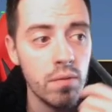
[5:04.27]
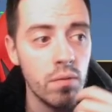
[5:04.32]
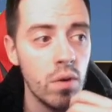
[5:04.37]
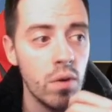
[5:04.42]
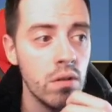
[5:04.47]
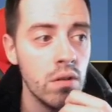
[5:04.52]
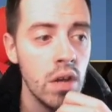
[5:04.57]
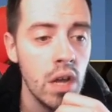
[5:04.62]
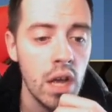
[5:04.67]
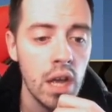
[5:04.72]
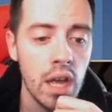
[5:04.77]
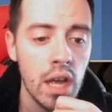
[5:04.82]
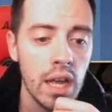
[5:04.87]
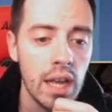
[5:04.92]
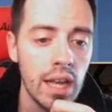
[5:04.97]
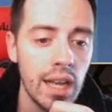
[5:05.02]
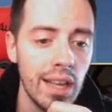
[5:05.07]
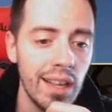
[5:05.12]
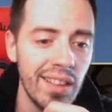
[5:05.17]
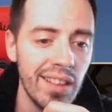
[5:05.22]
one.
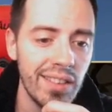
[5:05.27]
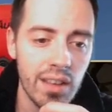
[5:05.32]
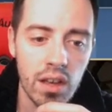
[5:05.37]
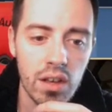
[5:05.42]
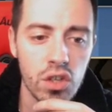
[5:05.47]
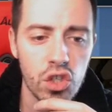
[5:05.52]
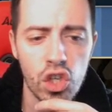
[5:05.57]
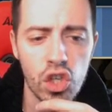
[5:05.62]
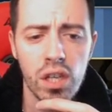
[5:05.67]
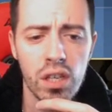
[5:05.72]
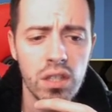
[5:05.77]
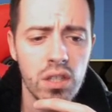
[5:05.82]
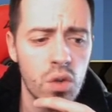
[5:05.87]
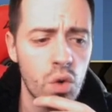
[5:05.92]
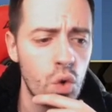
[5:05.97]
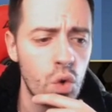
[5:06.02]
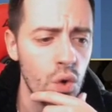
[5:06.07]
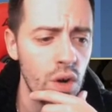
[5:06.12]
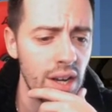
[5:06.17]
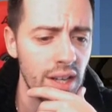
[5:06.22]
She is
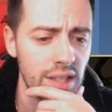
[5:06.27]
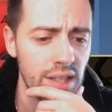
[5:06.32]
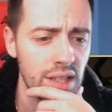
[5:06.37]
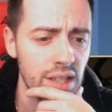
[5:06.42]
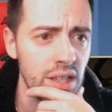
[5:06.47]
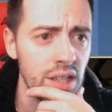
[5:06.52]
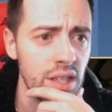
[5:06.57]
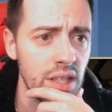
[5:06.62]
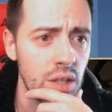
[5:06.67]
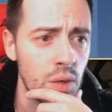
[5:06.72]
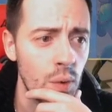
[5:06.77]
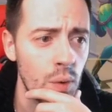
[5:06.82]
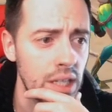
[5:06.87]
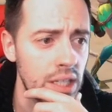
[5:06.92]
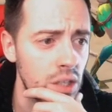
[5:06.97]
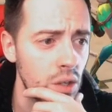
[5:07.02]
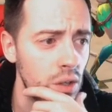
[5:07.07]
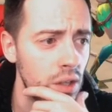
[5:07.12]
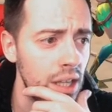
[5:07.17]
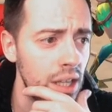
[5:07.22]
great, she is great.
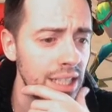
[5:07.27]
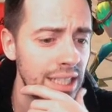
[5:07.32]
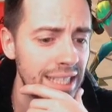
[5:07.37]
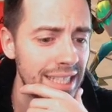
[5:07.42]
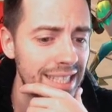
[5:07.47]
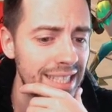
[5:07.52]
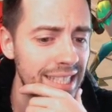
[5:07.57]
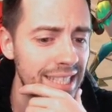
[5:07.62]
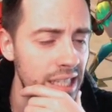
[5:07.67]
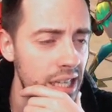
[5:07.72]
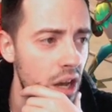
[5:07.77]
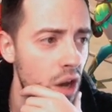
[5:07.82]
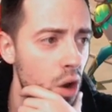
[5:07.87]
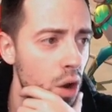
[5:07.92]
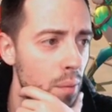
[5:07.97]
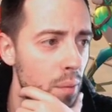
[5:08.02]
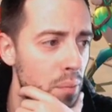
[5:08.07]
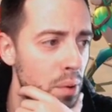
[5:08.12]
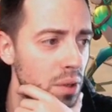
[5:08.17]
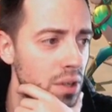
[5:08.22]
So let's see
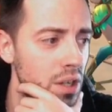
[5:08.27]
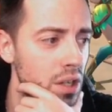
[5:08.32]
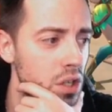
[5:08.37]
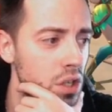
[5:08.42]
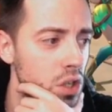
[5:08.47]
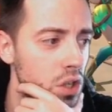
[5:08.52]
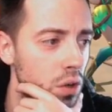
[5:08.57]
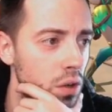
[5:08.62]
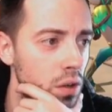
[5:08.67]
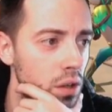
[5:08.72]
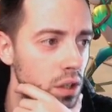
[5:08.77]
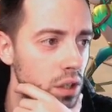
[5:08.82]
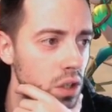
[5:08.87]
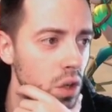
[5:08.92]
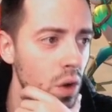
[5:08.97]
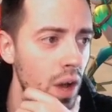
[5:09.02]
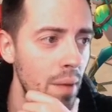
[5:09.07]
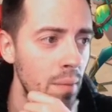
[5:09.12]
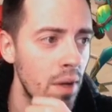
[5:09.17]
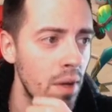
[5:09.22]
her potential.
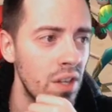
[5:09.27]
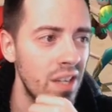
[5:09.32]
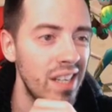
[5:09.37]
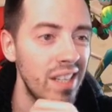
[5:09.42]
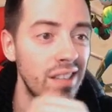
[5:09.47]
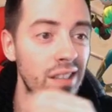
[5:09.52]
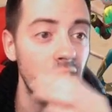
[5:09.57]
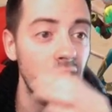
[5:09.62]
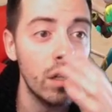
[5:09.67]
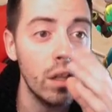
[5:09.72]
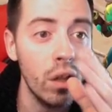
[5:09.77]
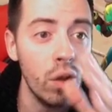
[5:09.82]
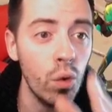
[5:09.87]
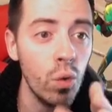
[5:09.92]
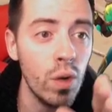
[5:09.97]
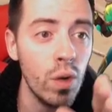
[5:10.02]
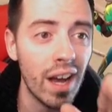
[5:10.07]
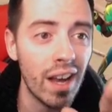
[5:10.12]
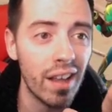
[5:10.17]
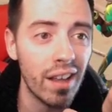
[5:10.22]
So I'm gonna hit
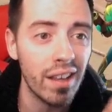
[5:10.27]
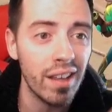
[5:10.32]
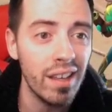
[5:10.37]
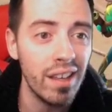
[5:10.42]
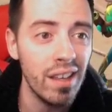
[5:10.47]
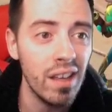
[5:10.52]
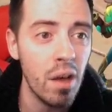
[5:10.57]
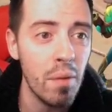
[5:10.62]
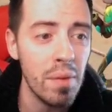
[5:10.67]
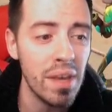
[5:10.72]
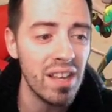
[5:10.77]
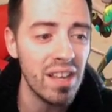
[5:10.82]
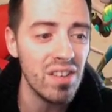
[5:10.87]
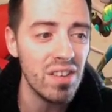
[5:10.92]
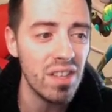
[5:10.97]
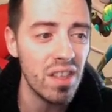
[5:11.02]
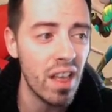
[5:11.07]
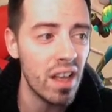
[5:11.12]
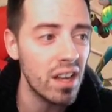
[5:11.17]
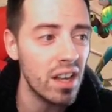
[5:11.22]
Luna here
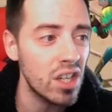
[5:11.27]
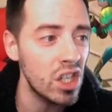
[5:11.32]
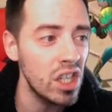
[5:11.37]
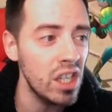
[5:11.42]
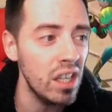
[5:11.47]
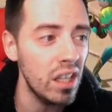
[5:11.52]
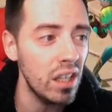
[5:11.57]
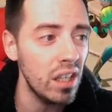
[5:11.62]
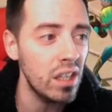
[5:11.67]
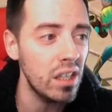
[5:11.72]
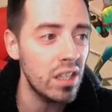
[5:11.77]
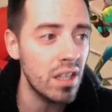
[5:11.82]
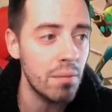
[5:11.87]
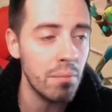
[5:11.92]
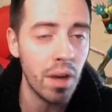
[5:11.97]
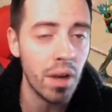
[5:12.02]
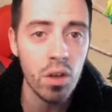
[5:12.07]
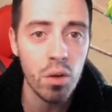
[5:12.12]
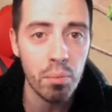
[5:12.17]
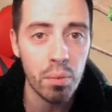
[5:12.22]
because uh, she is, in
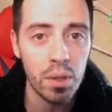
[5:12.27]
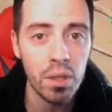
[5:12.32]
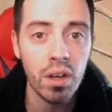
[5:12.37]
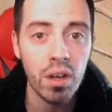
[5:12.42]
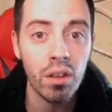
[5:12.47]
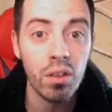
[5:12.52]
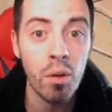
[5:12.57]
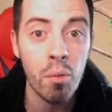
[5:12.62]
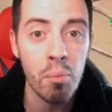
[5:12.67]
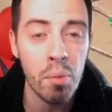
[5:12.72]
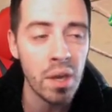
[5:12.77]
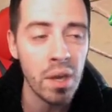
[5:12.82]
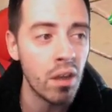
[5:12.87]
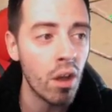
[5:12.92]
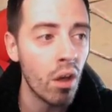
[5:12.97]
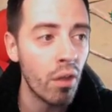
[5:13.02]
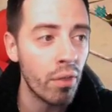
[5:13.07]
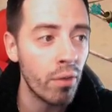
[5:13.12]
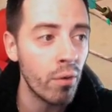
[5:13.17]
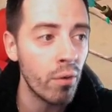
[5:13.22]
my opinion, the
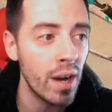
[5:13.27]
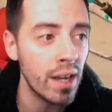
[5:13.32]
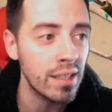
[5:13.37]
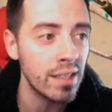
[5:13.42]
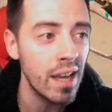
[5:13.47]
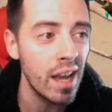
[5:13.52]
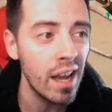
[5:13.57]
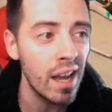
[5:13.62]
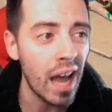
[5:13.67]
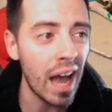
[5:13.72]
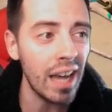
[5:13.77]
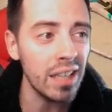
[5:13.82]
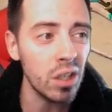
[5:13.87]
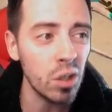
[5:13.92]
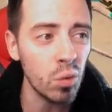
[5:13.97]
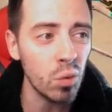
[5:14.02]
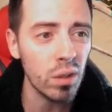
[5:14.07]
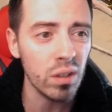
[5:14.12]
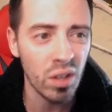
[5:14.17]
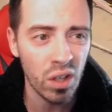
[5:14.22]
bigger threat. I
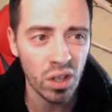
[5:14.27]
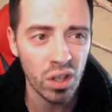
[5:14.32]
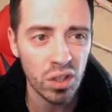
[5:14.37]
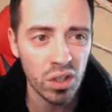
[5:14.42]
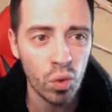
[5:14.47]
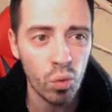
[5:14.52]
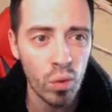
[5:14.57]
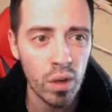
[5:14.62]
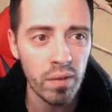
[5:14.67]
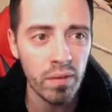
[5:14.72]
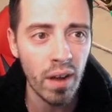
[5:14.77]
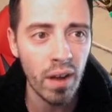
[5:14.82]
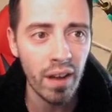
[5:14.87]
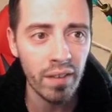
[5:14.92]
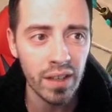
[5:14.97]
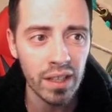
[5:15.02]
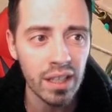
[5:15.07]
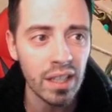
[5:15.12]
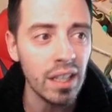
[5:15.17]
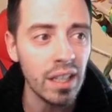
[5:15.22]
don't want her to
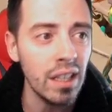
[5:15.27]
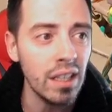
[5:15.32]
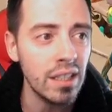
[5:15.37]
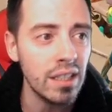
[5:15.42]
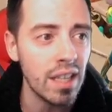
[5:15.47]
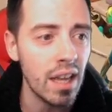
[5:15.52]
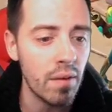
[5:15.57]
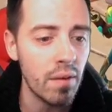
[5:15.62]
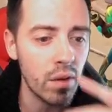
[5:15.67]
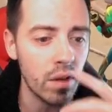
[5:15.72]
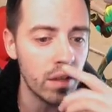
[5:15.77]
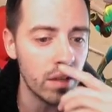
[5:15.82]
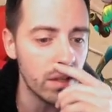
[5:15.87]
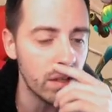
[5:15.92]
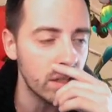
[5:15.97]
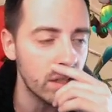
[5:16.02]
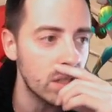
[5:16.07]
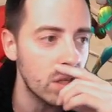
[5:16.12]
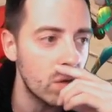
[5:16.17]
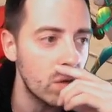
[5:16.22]
revive and cleanse
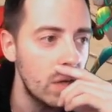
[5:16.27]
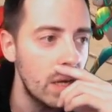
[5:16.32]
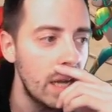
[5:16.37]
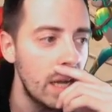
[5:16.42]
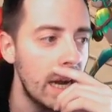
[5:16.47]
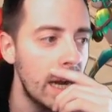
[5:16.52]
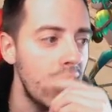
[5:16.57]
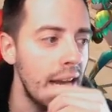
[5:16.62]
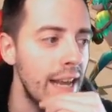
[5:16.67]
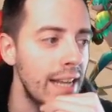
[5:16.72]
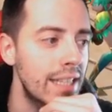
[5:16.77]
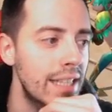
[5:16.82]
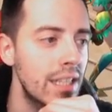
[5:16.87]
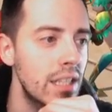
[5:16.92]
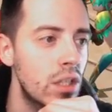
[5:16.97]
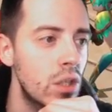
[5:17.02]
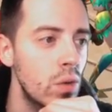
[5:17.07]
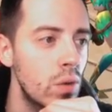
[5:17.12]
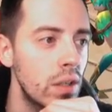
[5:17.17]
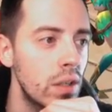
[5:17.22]
everything. So let's
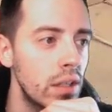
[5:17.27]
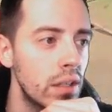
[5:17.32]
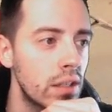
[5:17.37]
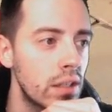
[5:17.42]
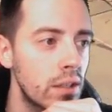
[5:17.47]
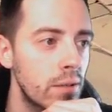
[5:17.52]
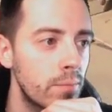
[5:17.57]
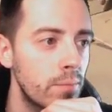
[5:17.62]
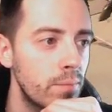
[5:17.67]
do it.